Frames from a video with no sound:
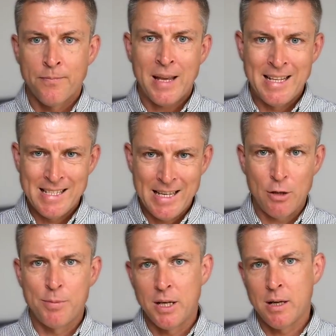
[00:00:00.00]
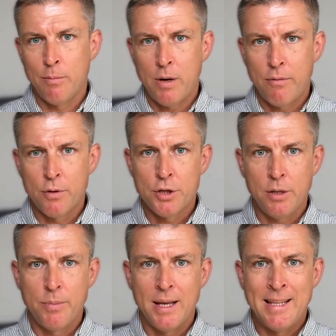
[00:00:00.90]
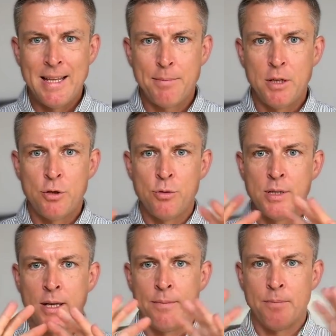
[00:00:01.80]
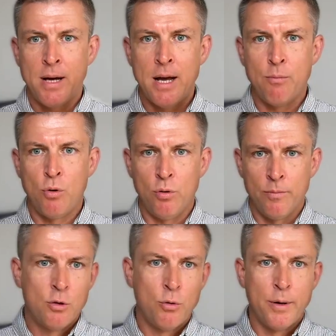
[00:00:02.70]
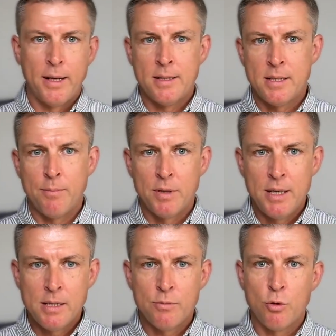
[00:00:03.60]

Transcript: And that optical power shall be adapted to the eyeball to correct astigmatism,